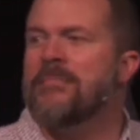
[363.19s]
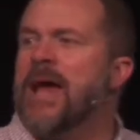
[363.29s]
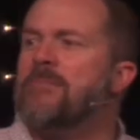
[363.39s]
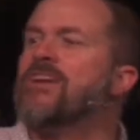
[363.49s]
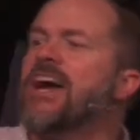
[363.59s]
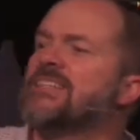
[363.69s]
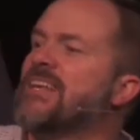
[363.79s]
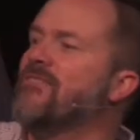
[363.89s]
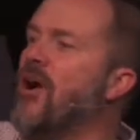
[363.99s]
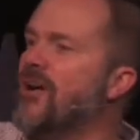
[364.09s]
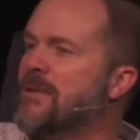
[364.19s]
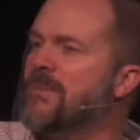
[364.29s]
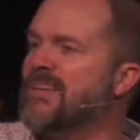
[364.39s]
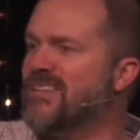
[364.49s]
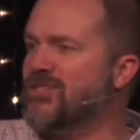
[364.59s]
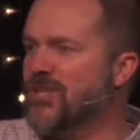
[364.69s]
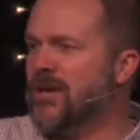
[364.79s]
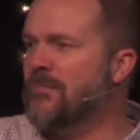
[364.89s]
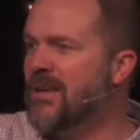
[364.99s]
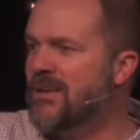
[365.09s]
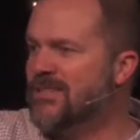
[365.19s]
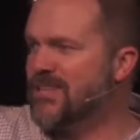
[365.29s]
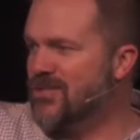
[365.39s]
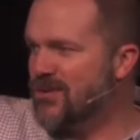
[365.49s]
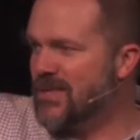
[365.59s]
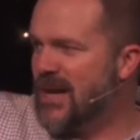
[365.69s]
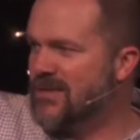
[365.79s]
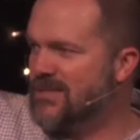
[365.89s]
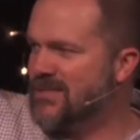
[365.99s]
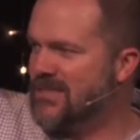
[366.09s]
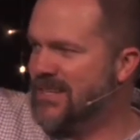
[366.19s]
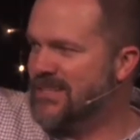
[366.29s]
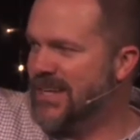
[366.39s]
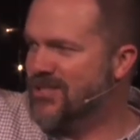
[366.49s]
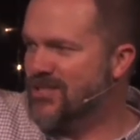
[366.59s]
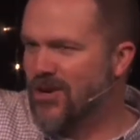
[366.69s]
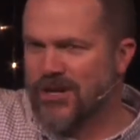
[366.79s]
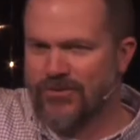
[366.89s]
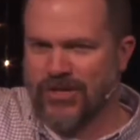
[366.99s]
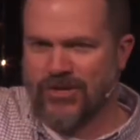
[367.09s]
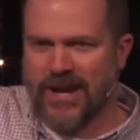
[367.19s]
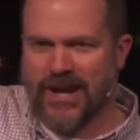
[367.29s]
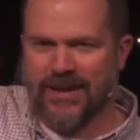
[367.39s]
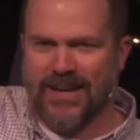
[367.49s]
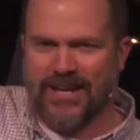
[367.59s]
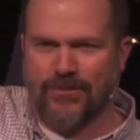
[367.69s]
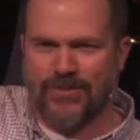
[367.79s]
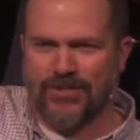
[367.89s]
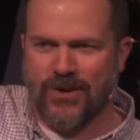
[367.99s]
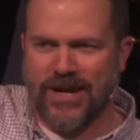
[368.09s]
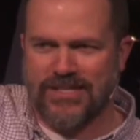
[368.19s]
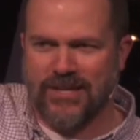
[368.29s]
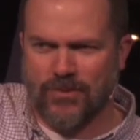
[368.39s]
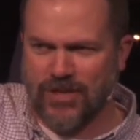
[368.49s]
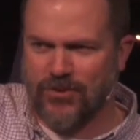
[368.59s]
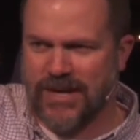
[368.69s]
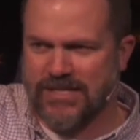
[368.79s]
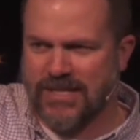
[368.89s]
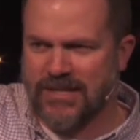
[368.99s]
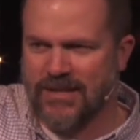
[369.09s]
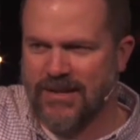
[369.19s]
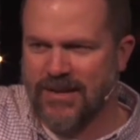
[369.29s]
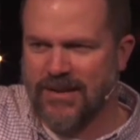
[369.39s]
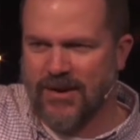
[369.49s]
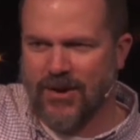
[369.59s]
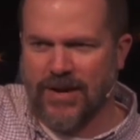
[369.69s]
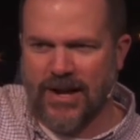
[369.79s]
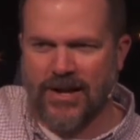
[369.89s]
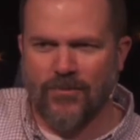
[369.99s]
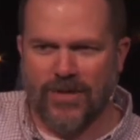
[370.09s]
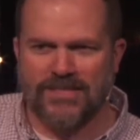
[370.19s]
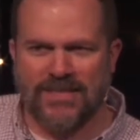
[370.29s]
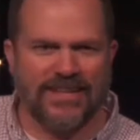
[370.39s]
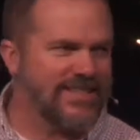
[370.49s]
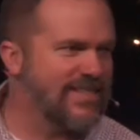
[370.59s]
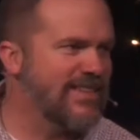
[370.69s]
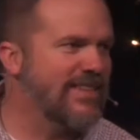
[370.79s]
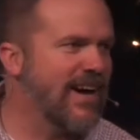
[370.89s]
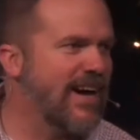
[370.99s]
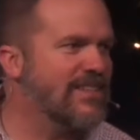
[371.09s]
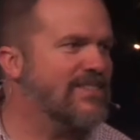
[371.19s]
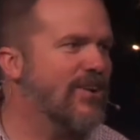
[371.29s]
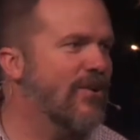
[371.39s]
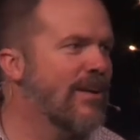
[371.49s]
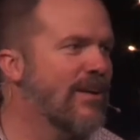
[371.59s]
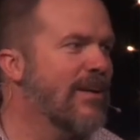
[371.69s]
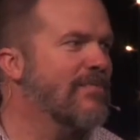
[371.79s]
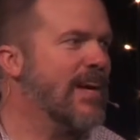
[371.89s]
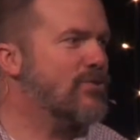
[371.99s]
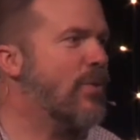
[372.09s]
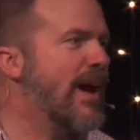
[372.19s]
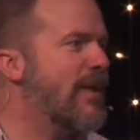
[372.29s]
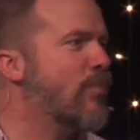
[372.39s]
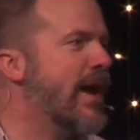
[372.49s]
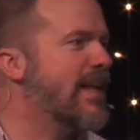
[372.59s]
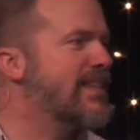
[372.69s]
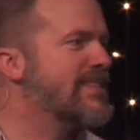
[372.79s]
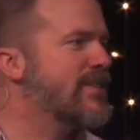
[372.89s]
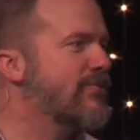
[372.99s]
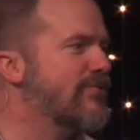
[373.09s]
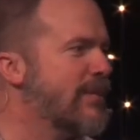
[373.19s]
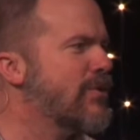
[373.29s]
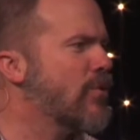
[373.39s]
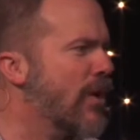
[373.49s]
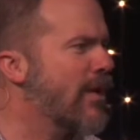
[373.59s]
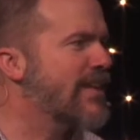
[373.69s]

How many of you guys have already been to the gym since 2016 started? Raise your hand. And it was crazy. Was it crazy or not? Was it? It's nuts. So that's why I'm waiting until February.